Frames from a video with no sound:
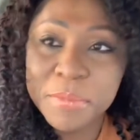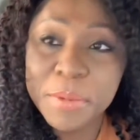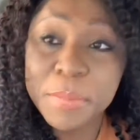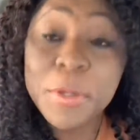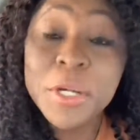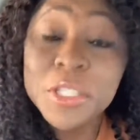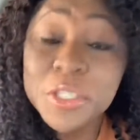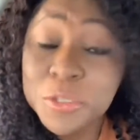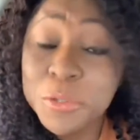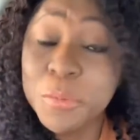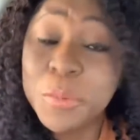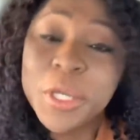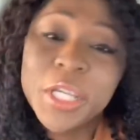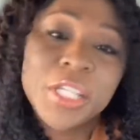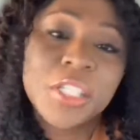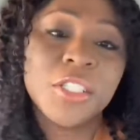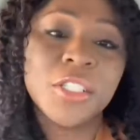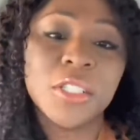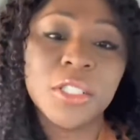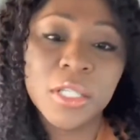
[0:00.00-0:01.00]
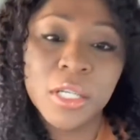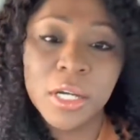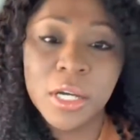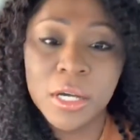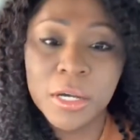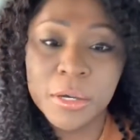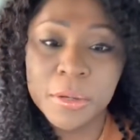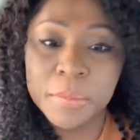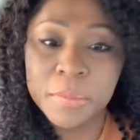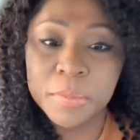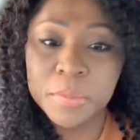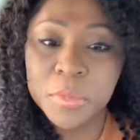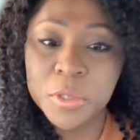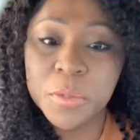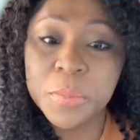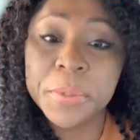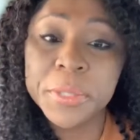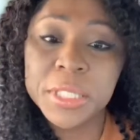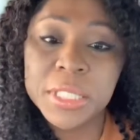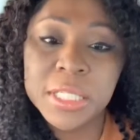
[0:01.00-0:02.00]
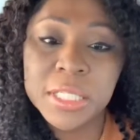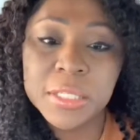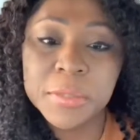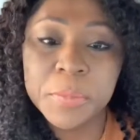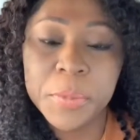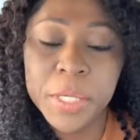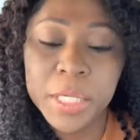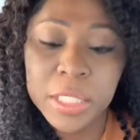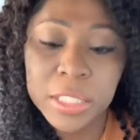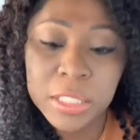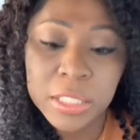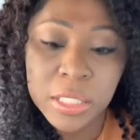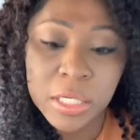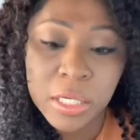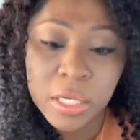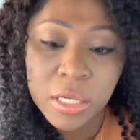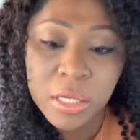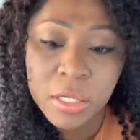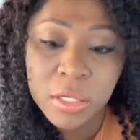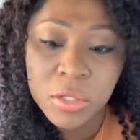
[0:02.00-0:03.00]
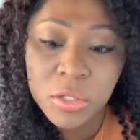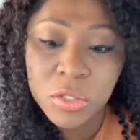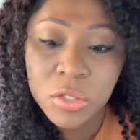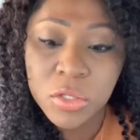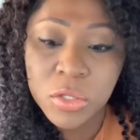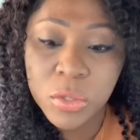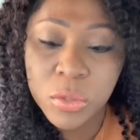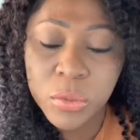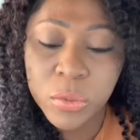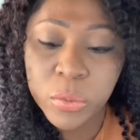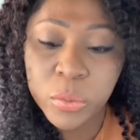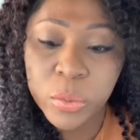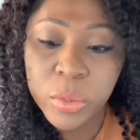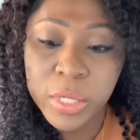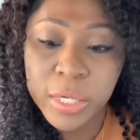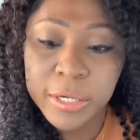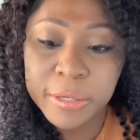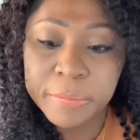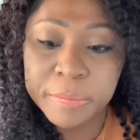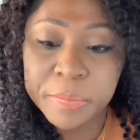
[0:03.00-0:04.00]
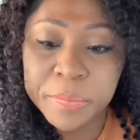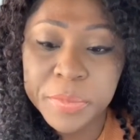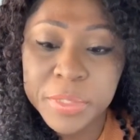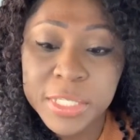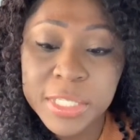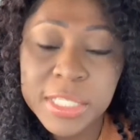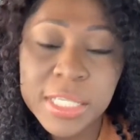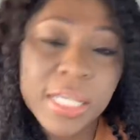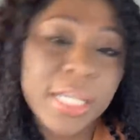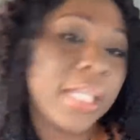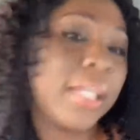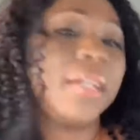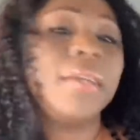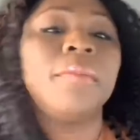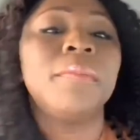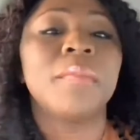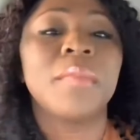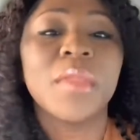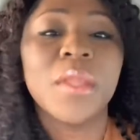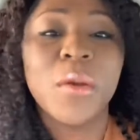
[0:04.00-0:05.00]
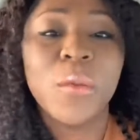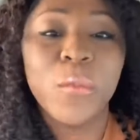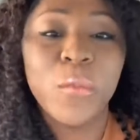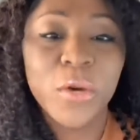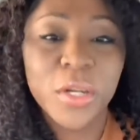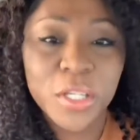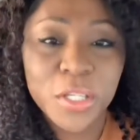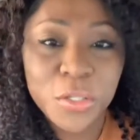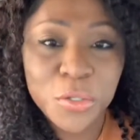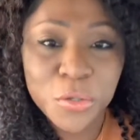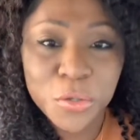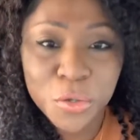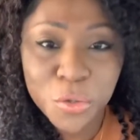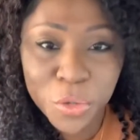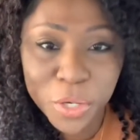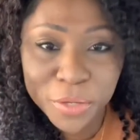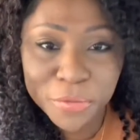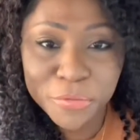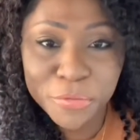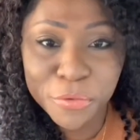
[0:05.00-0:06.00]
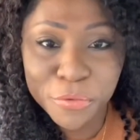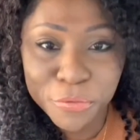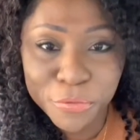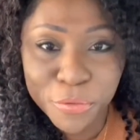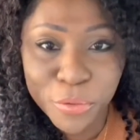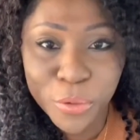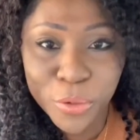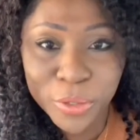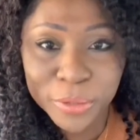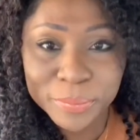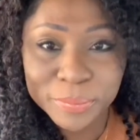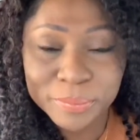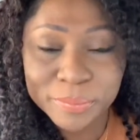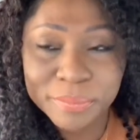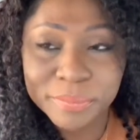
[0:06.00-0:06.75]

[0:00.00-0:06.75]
personal page to participate. So today, what are you grateful for?